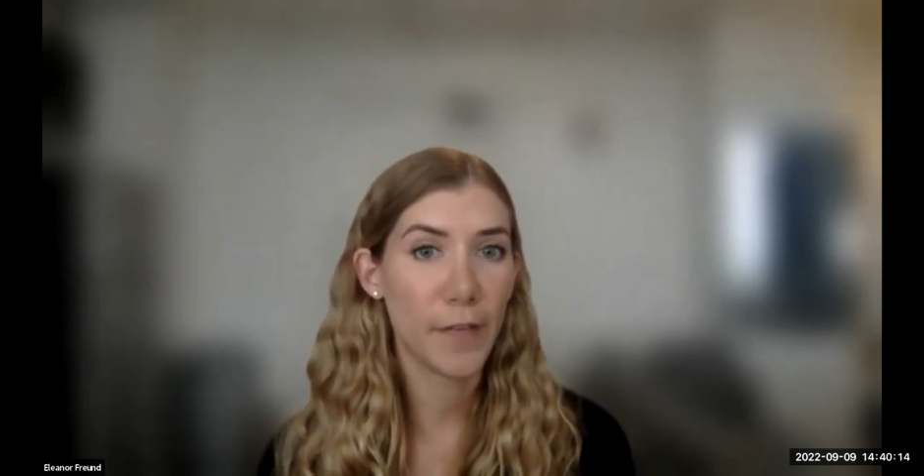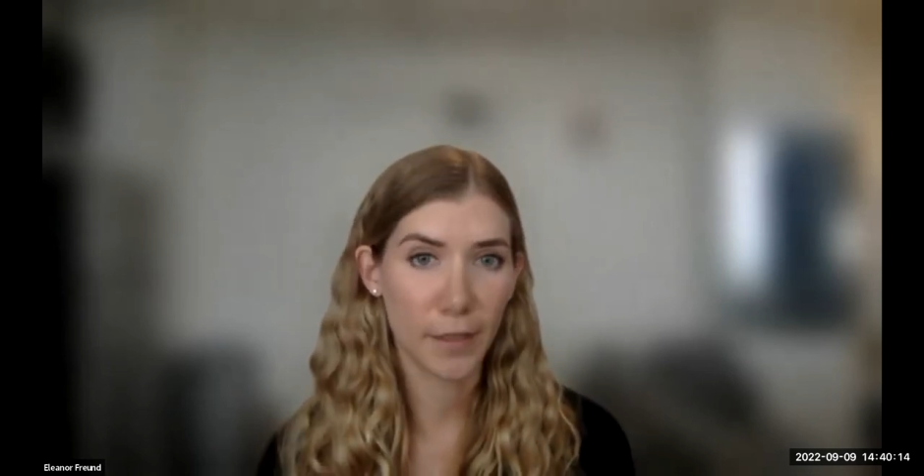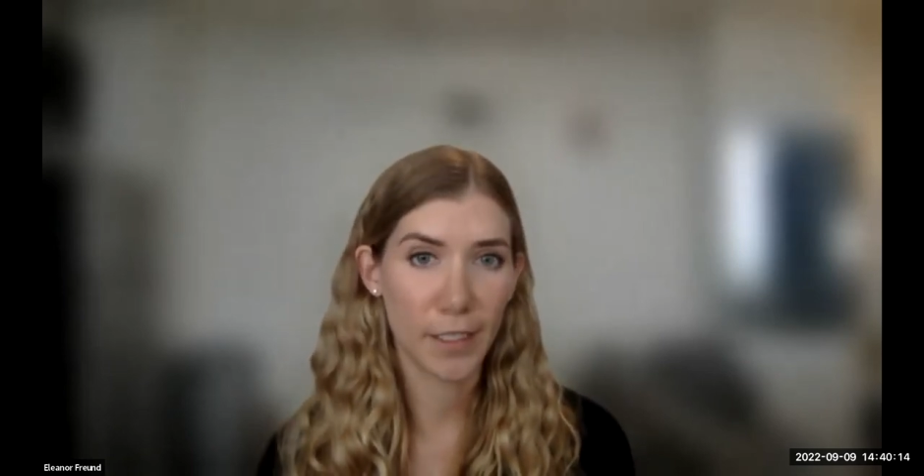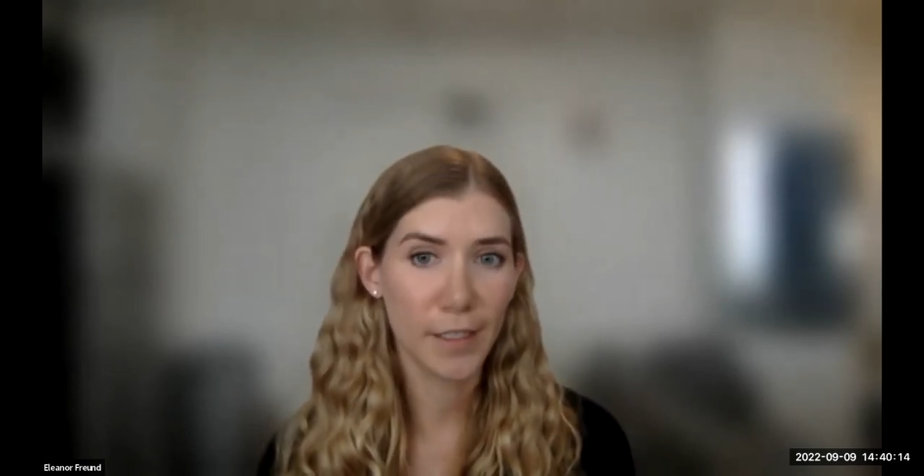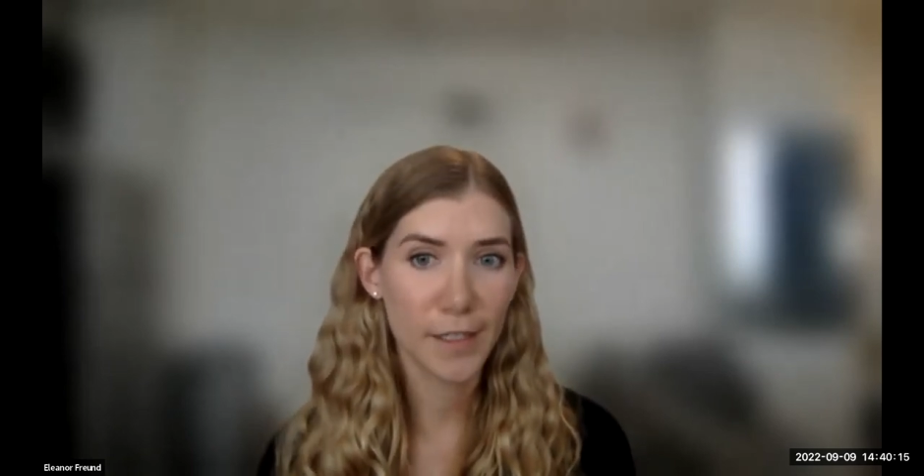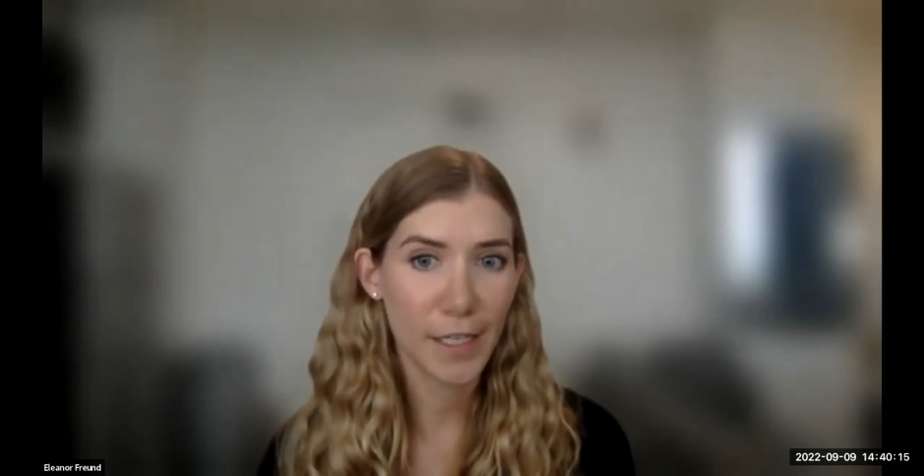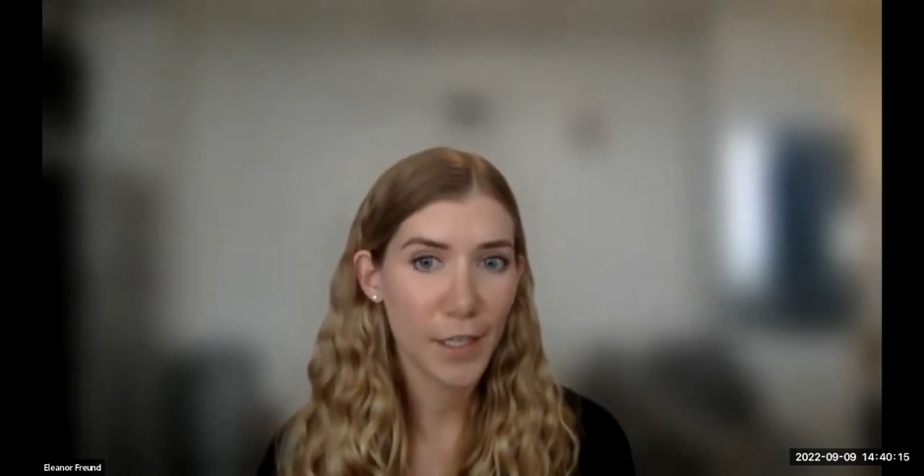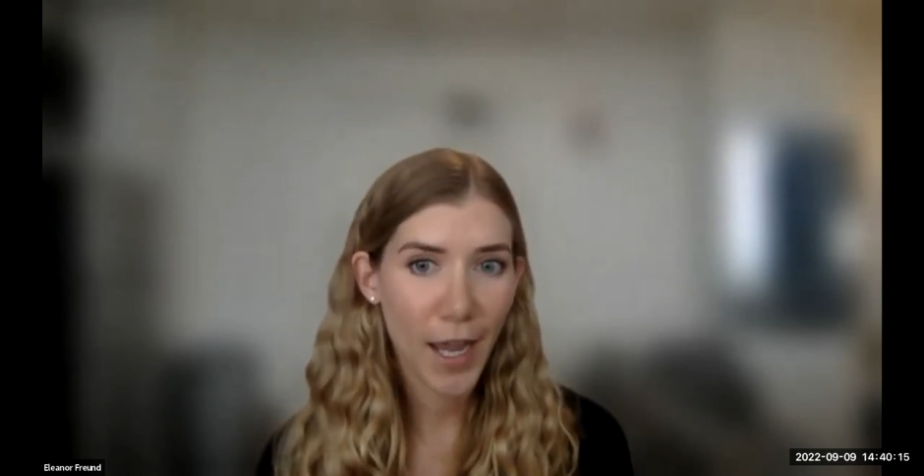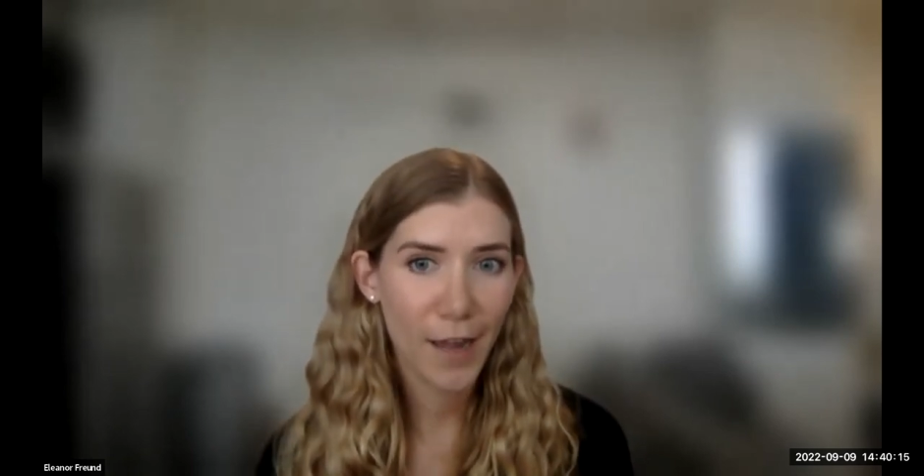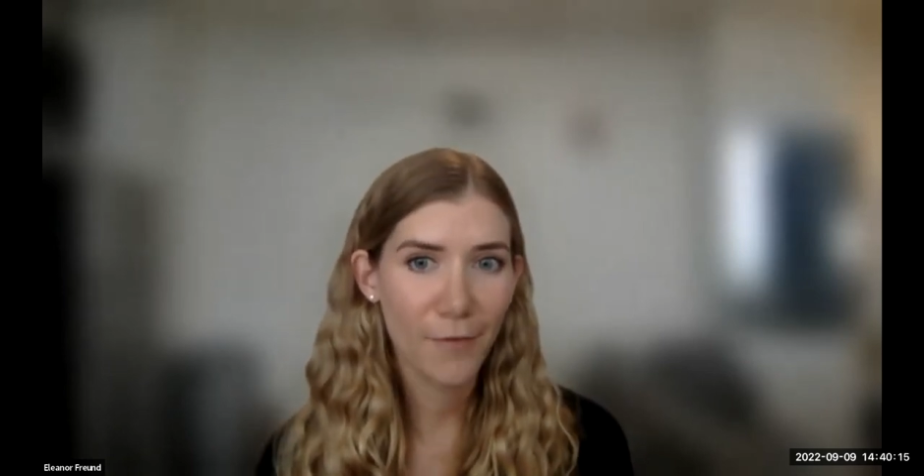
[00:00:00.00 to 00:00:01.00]
feelings that
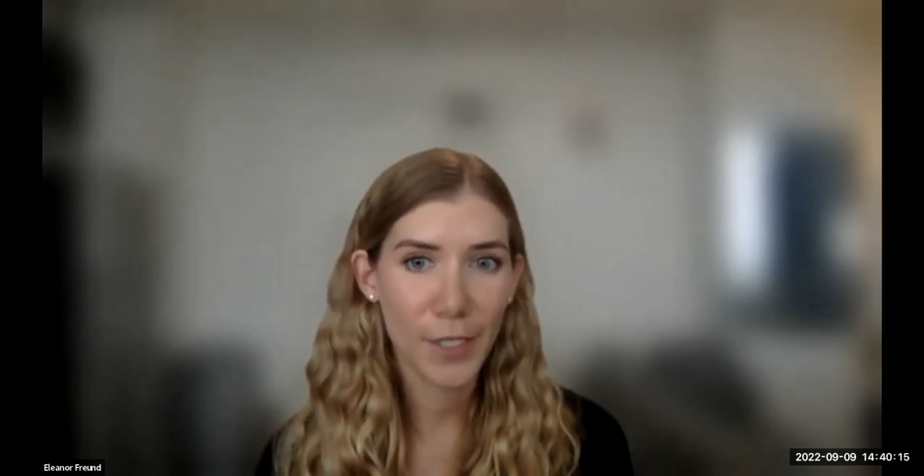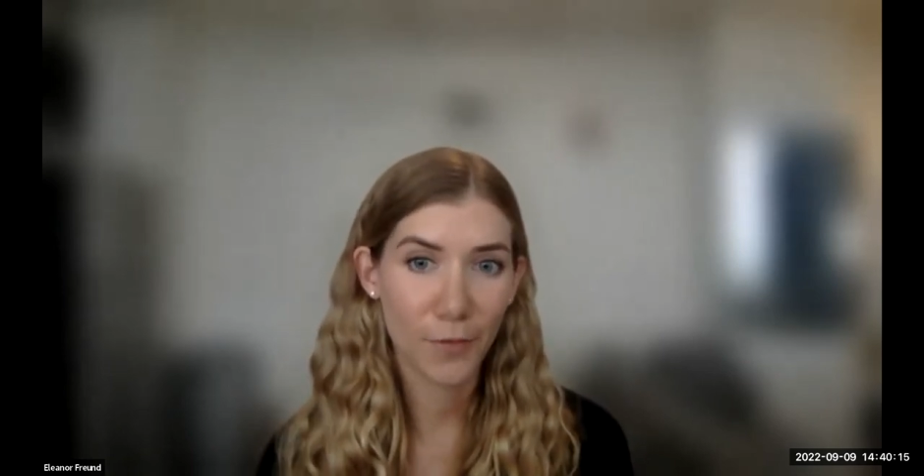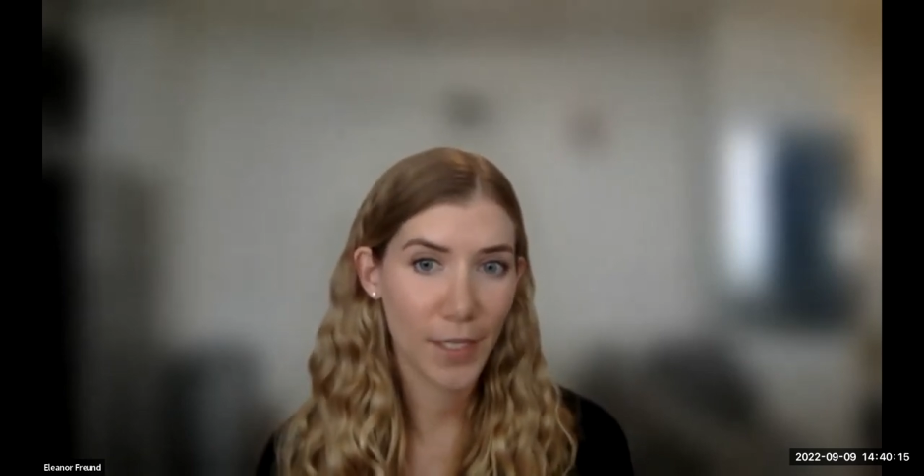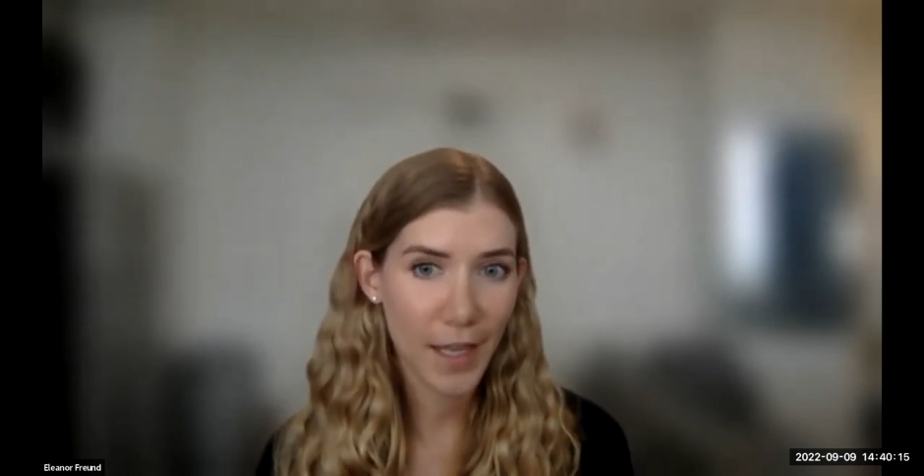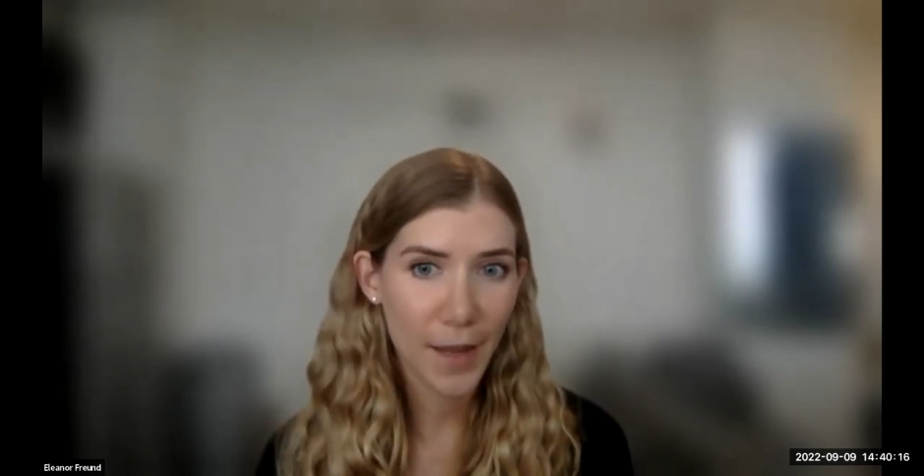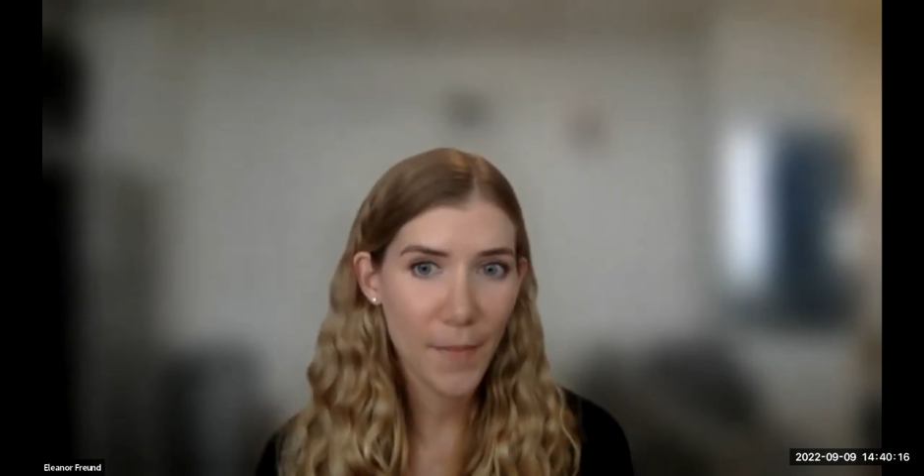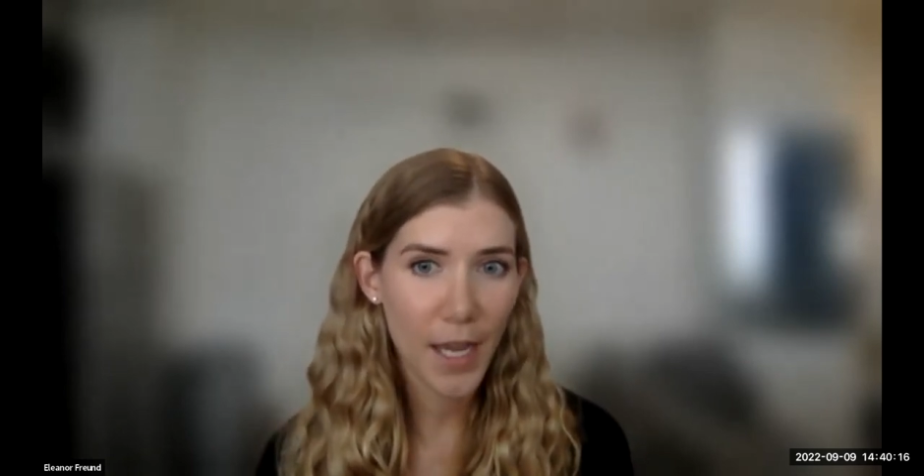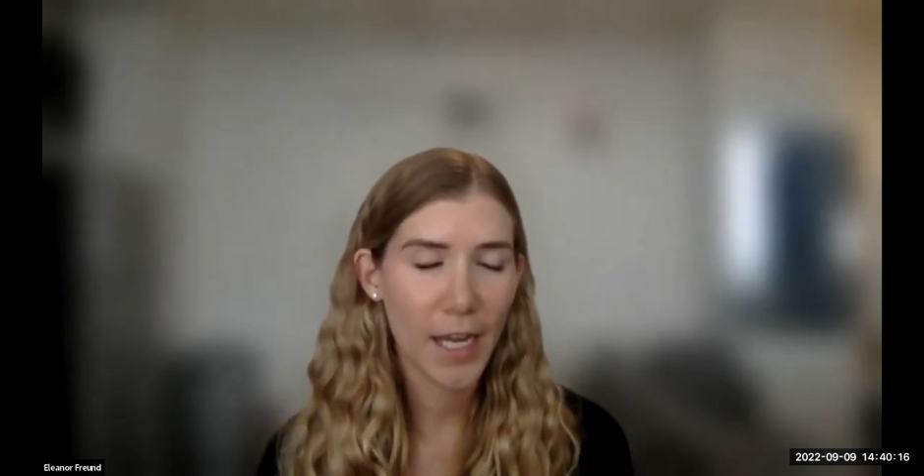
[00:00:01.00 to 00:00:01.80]
you have when you read them